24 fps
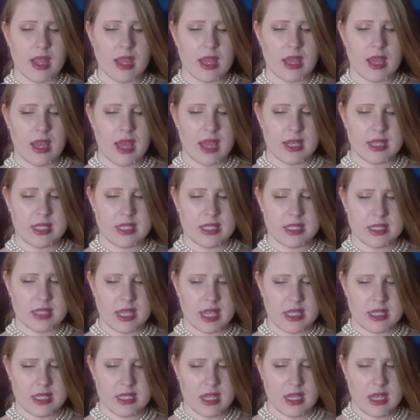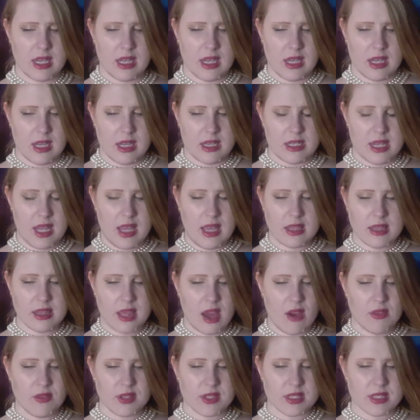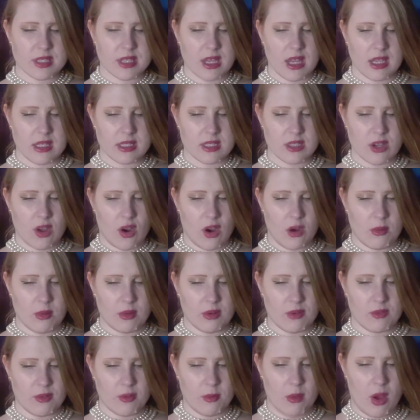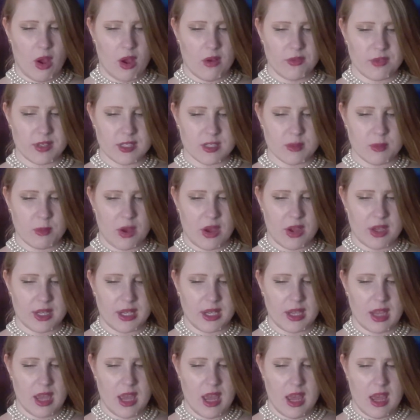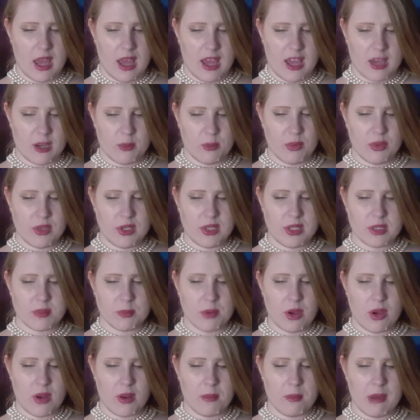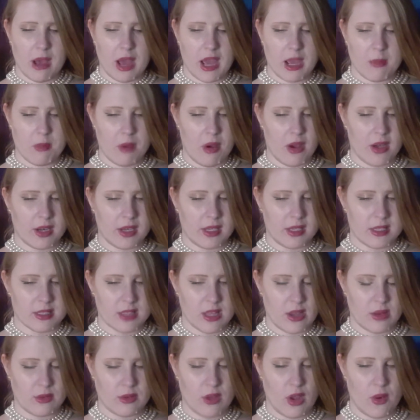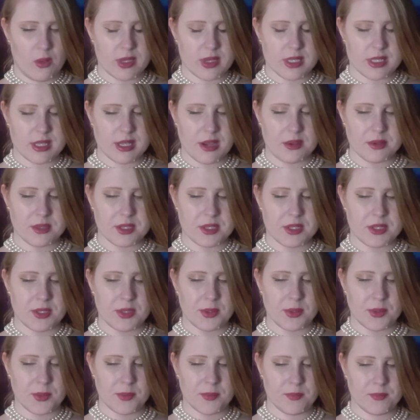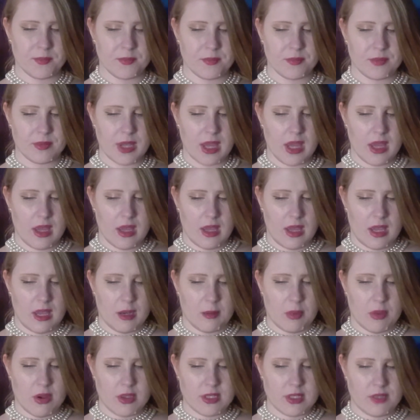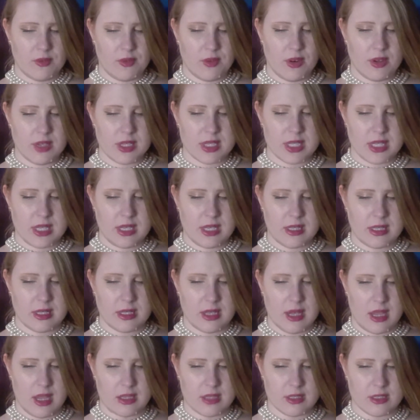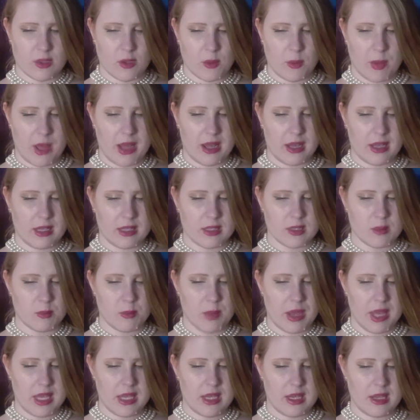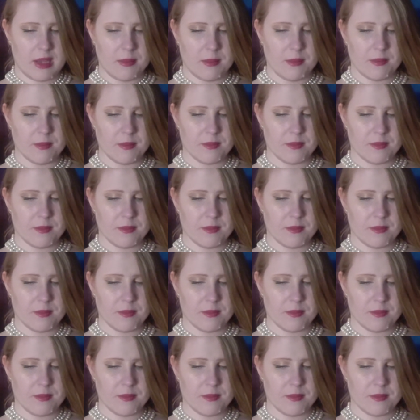And he said, Take thou this knight's armor from off his body, and put it upon my body, as thou knowest how to do. And Pontefract did as Sir Pellias bade him.